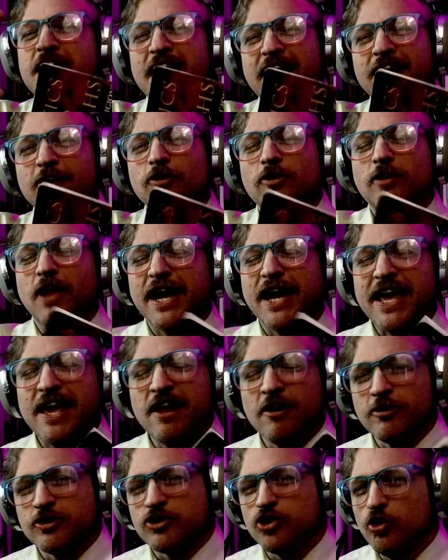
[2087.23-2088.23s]
And it looked like
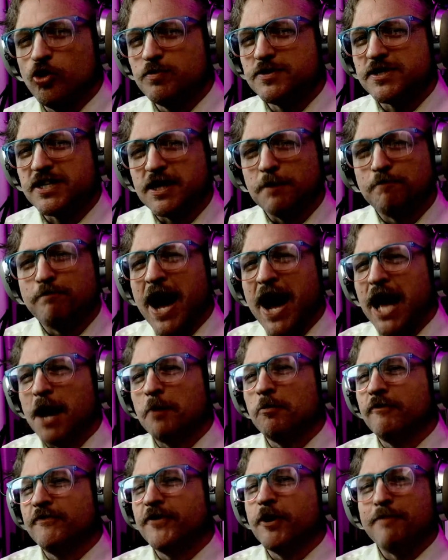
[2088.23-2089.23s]
inner tubes at the
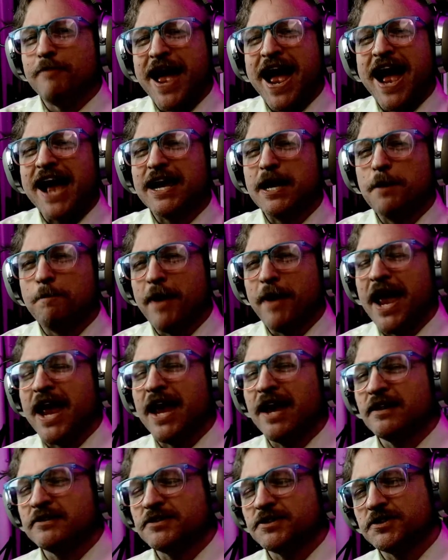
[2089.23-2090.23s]
bottom of your baggy
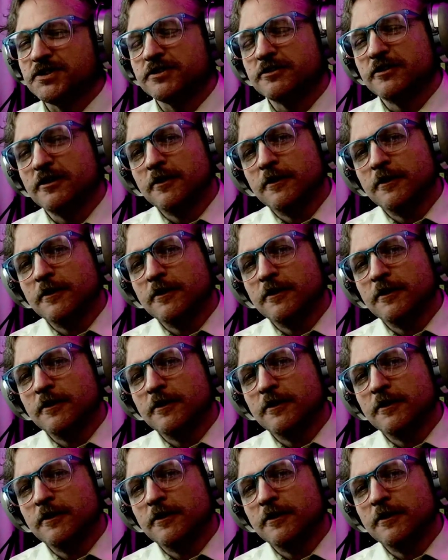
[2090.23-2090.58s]
pants.